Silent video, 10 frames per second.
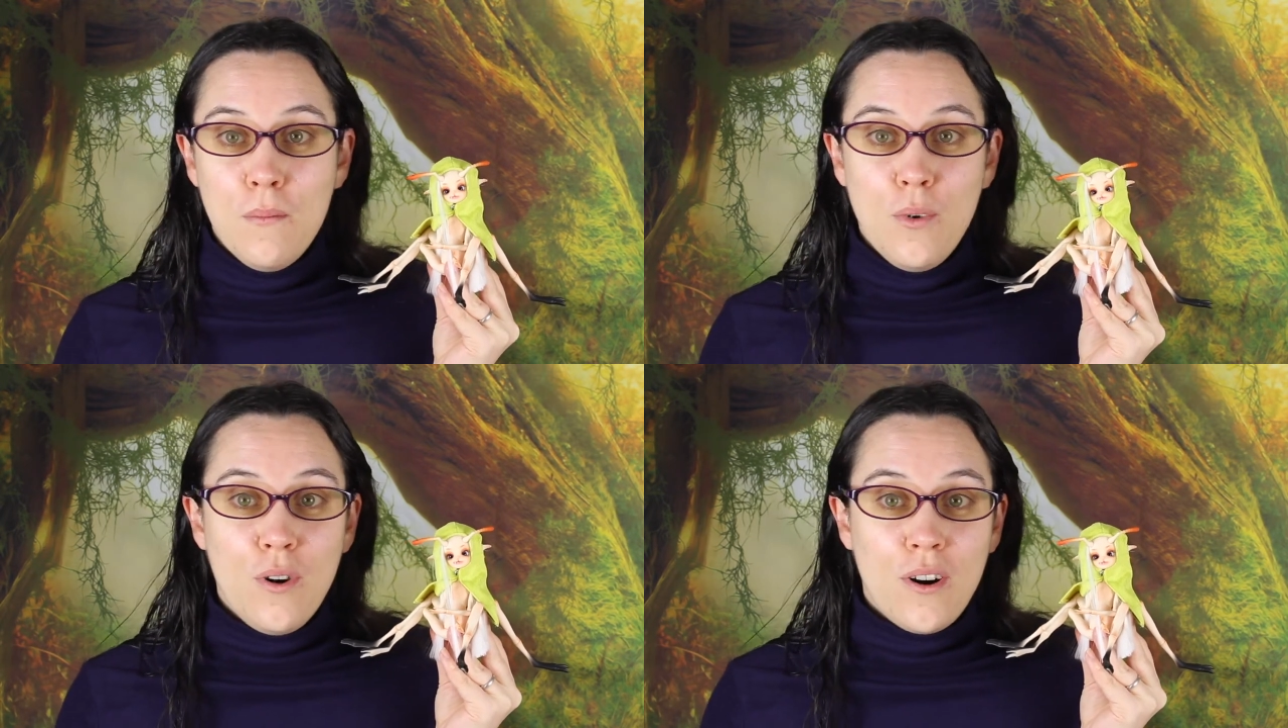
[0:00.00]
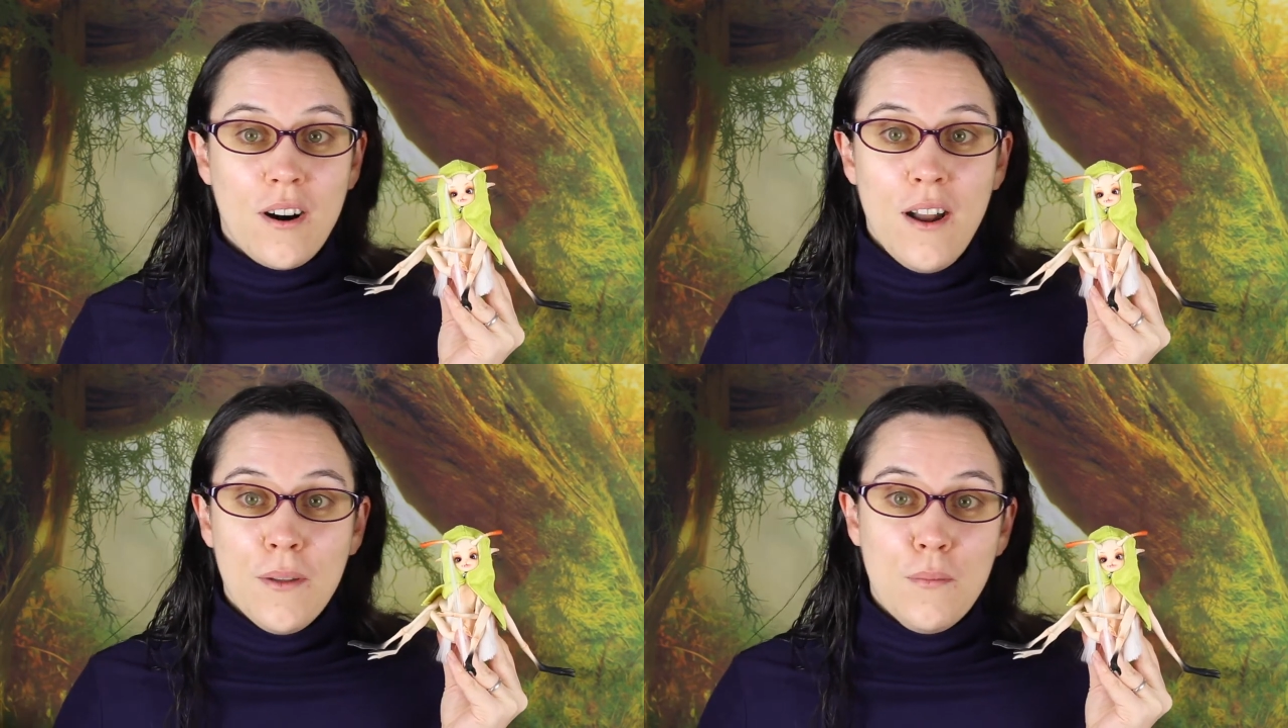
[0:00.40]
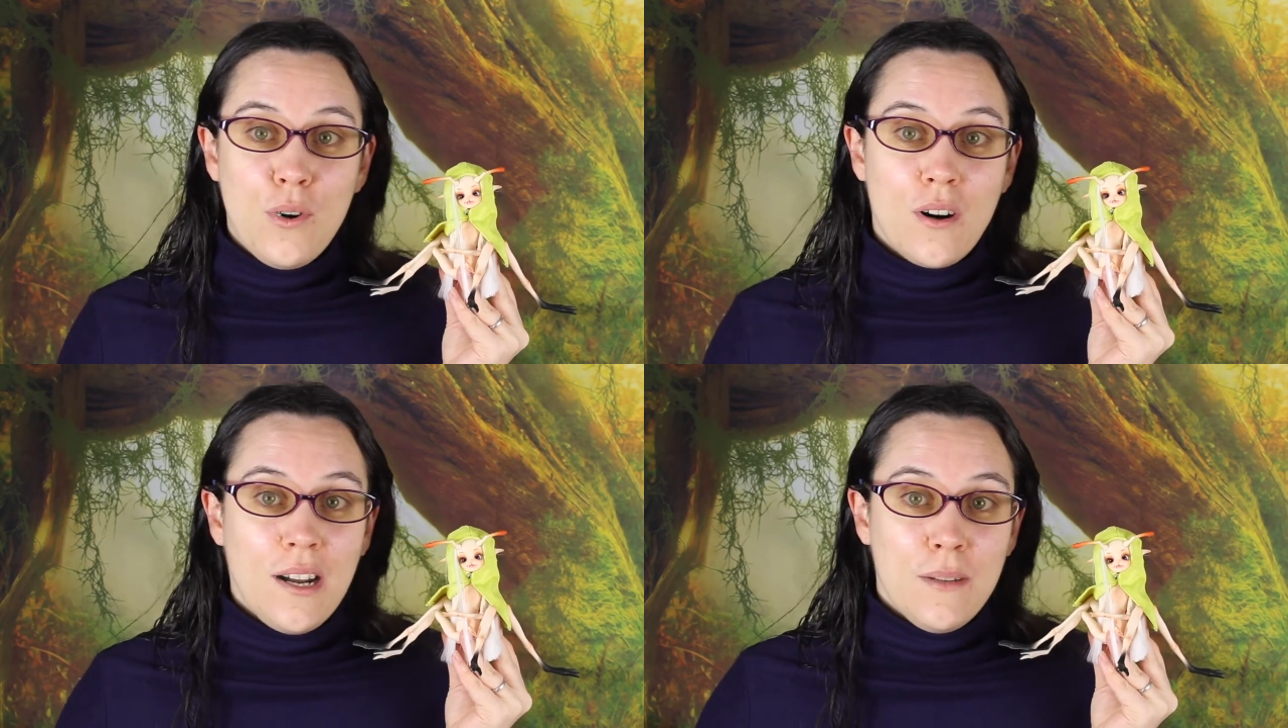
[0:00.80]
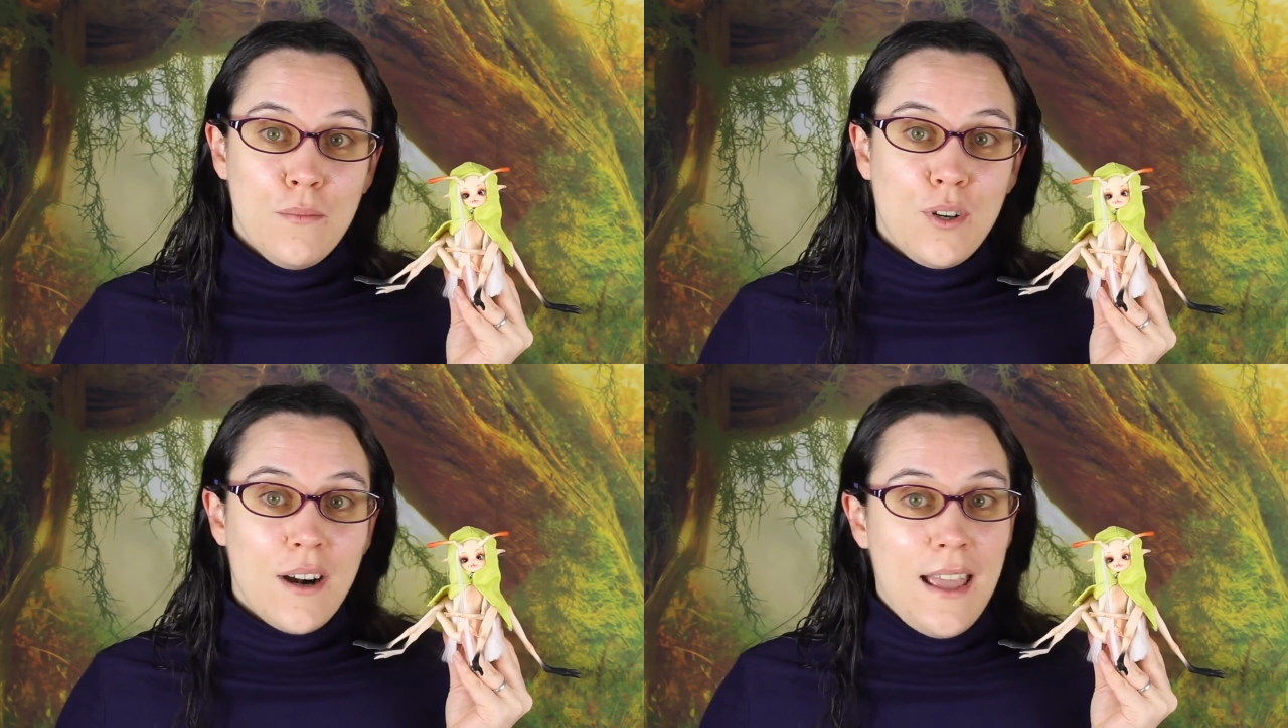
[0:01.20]
more and more
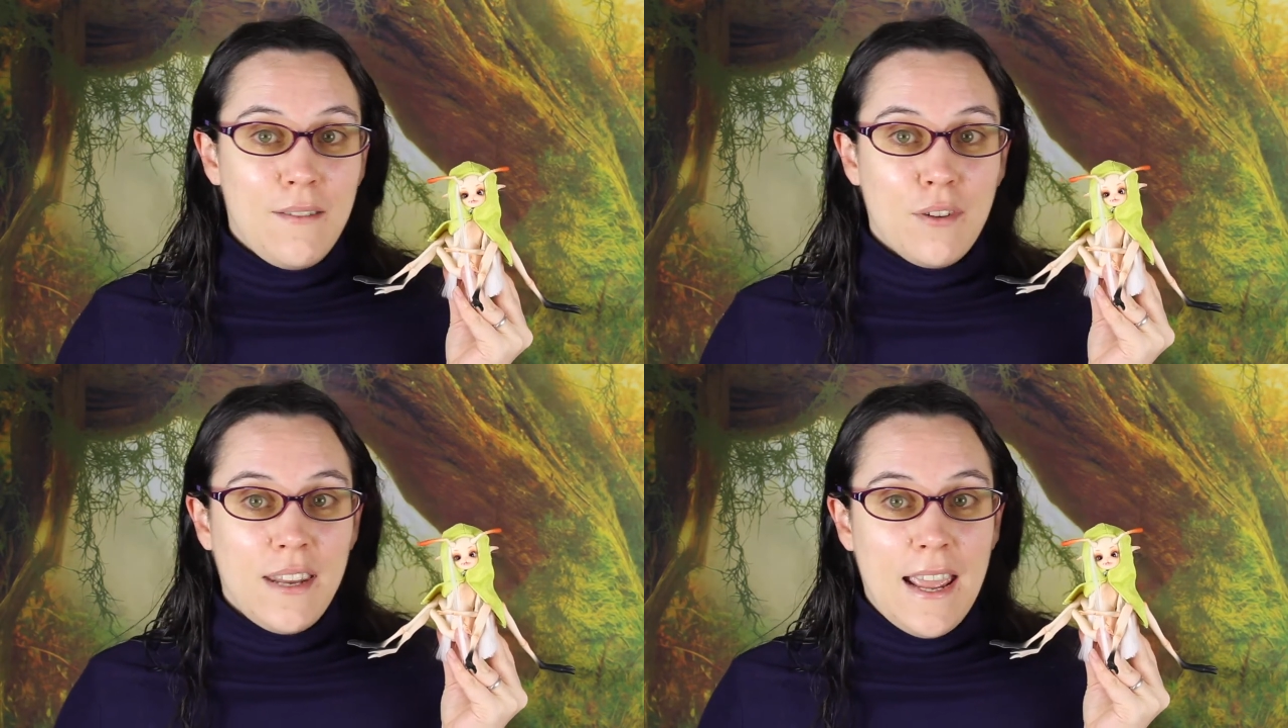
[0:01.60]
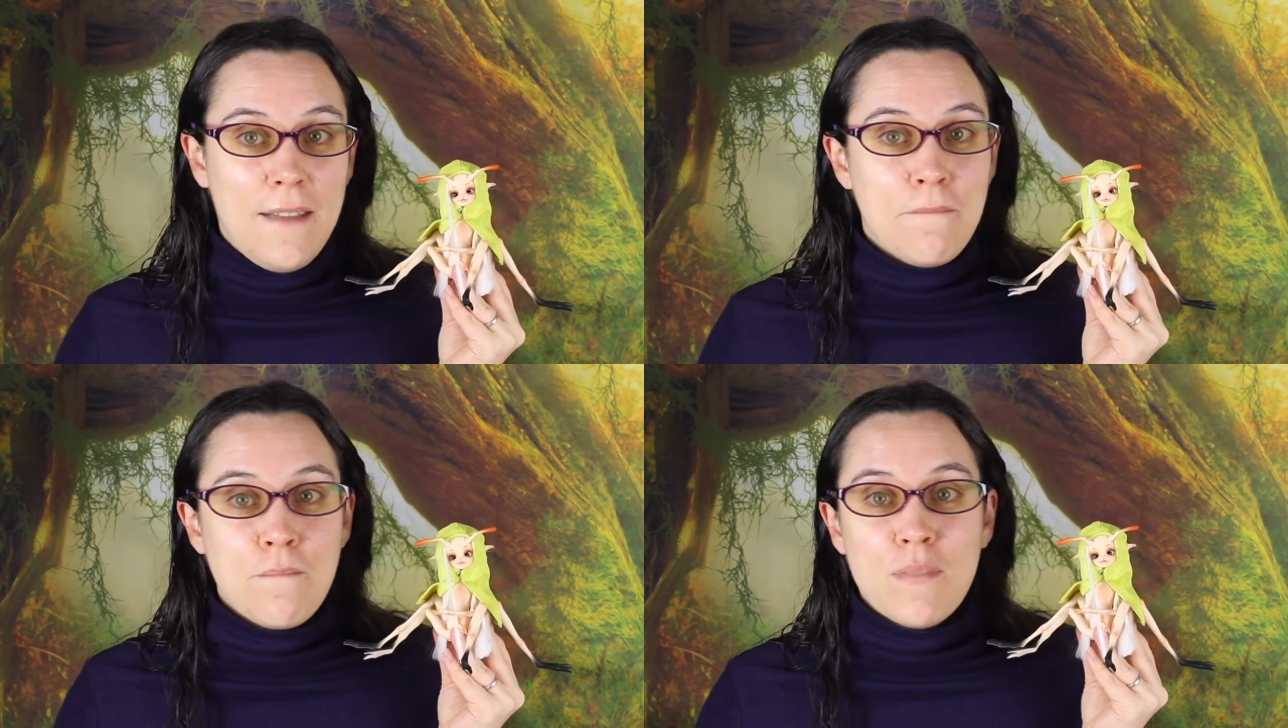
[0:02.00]
and more every day.